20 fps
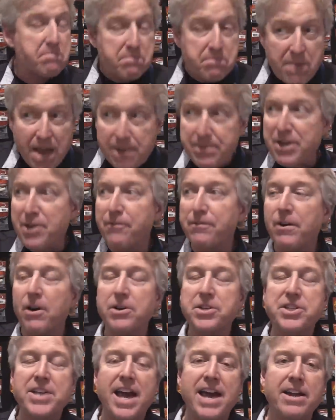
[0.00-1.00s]
Maybe you
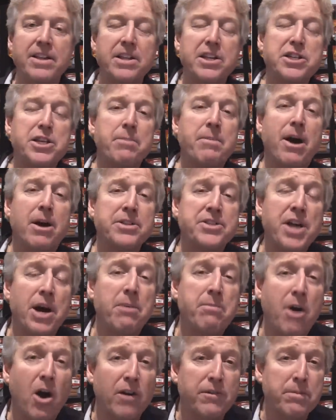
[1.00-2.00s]
folks down on the
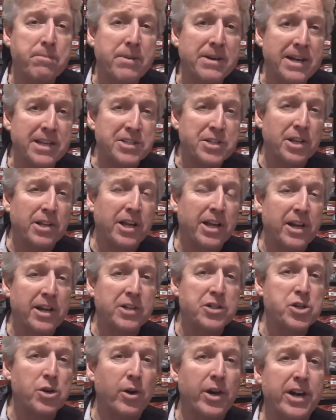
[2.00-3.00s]
Delmarva Peninsula can
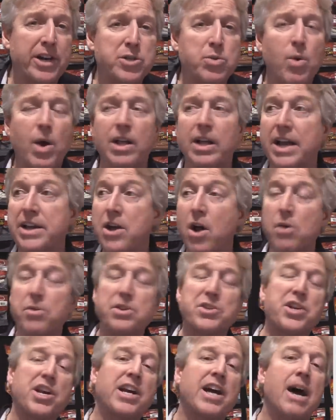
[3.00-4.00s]
enjoy it as well. I know
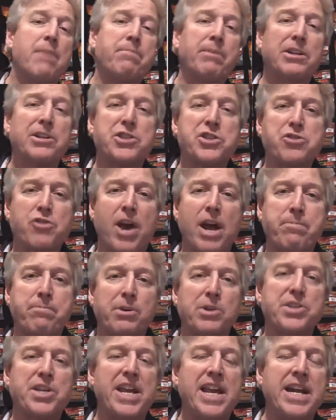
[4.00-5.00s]
there's a couple of
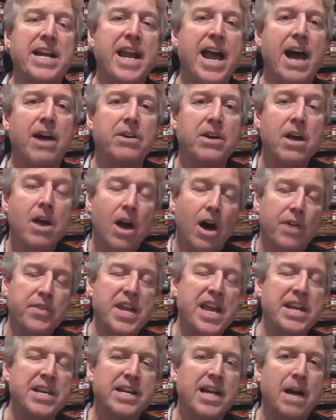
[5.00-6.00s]
stripers in and out on
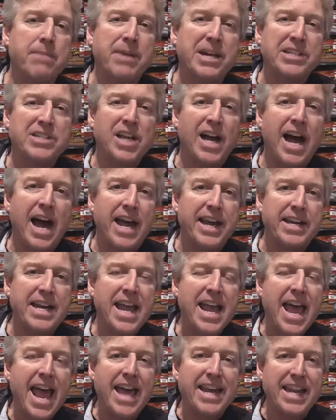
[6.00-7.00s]
the incoming tide
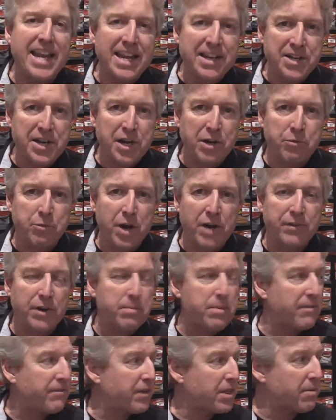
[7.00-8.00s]
at Indian
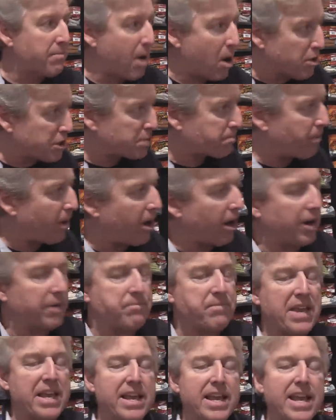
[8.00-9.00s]
River, but for the most part,